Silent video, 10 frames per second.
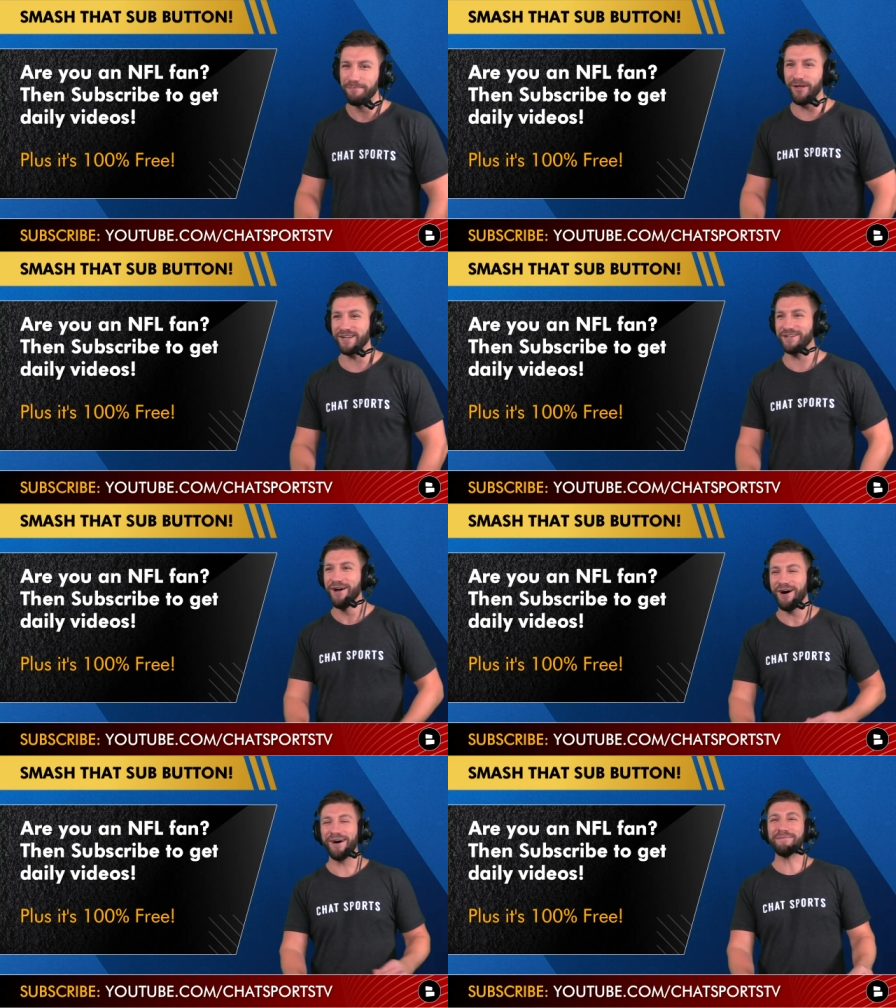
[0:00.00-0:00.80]
Plus,
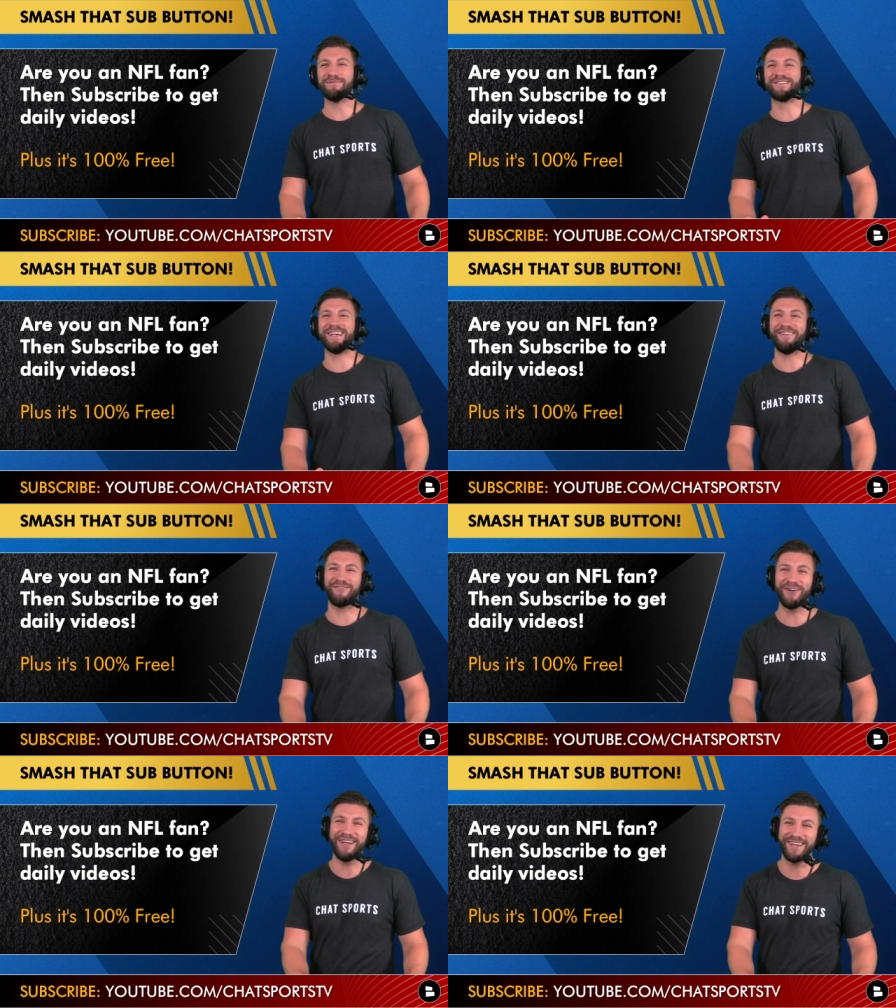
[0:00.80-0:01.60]
100%
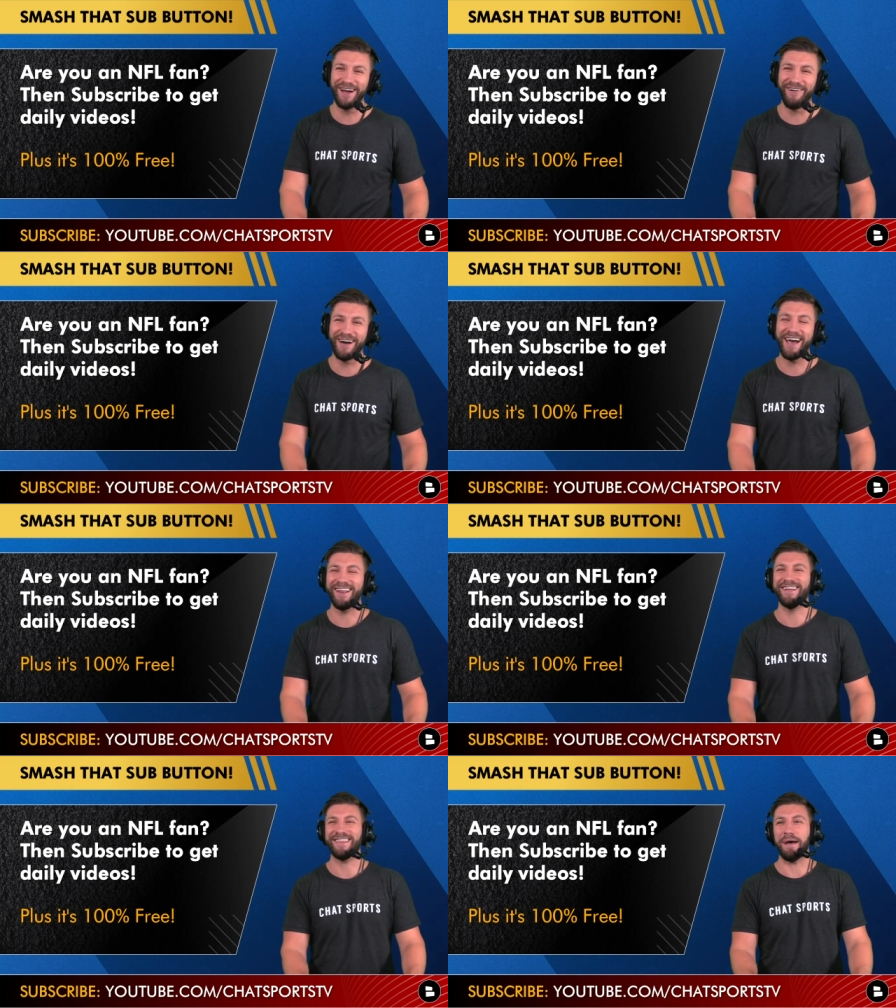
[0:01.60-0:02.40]
free go ahead
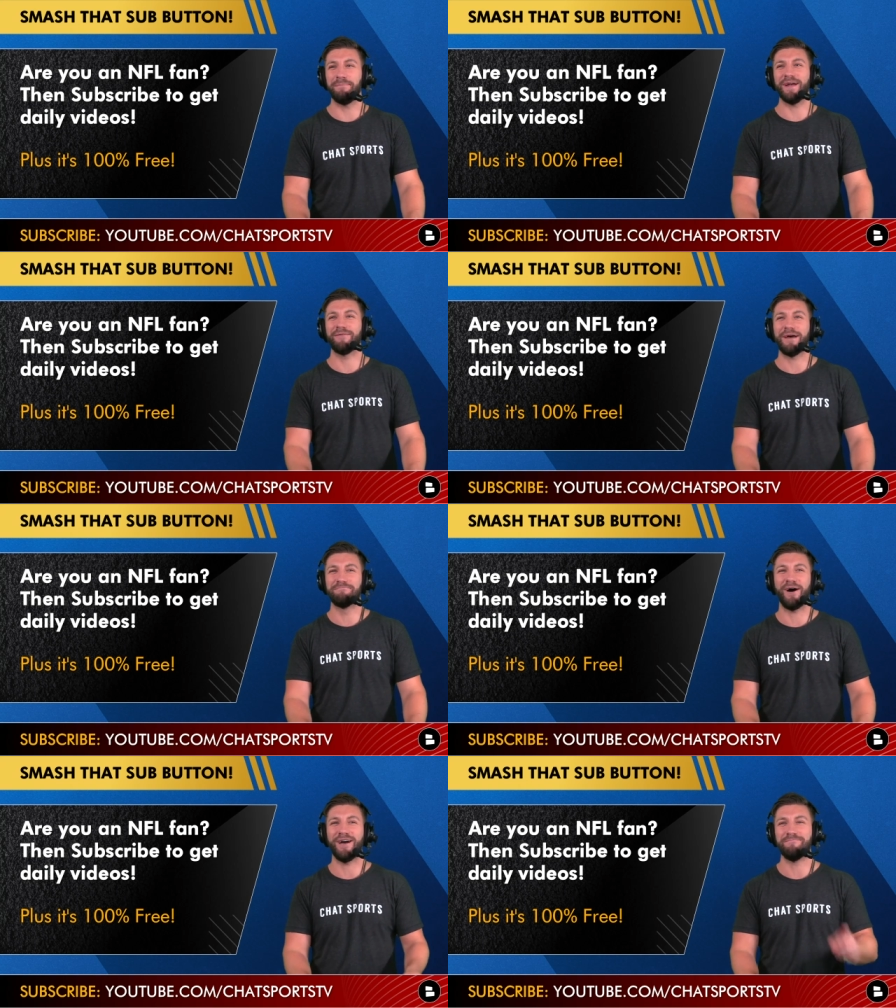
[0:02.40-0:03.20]
and hit that big red
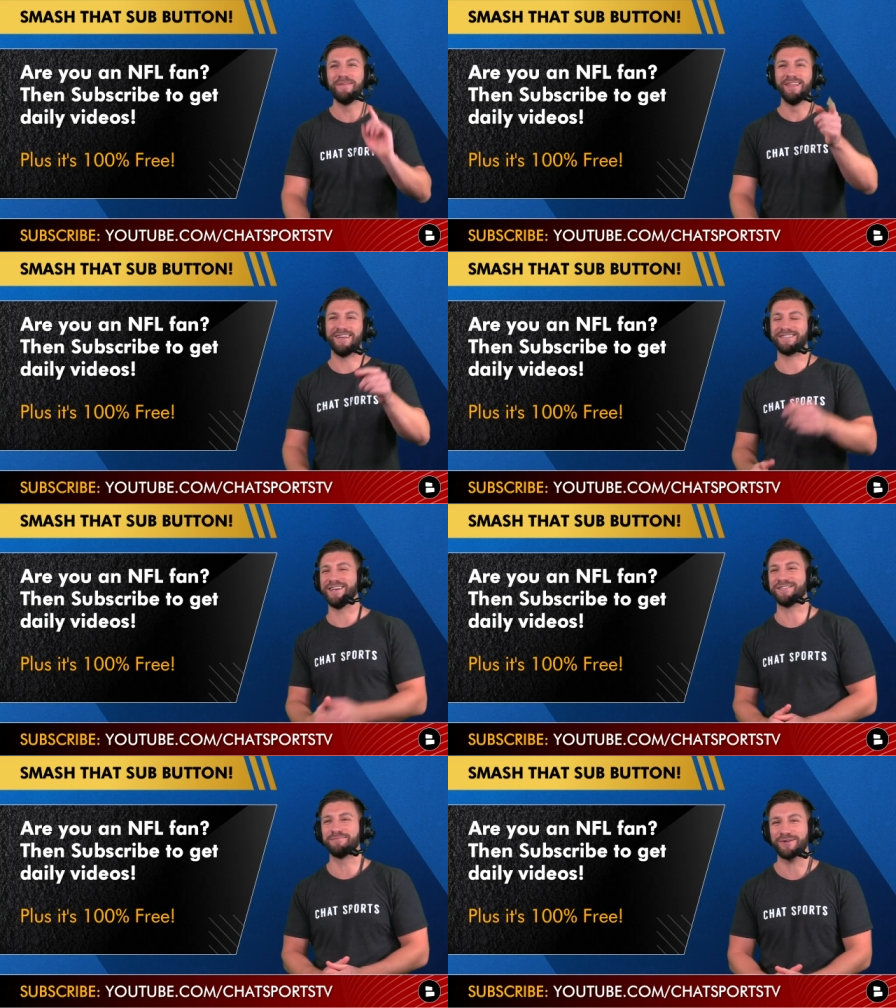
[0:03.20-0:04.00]
button that
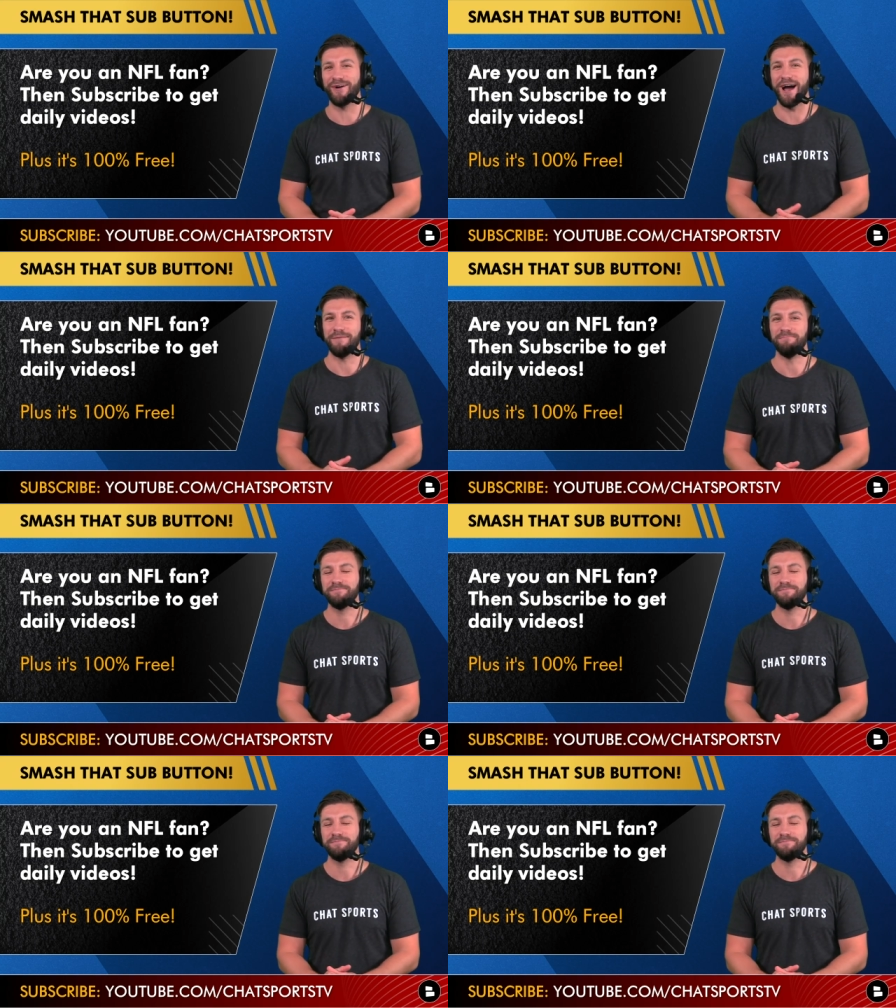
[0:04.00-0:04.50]
says subscribe.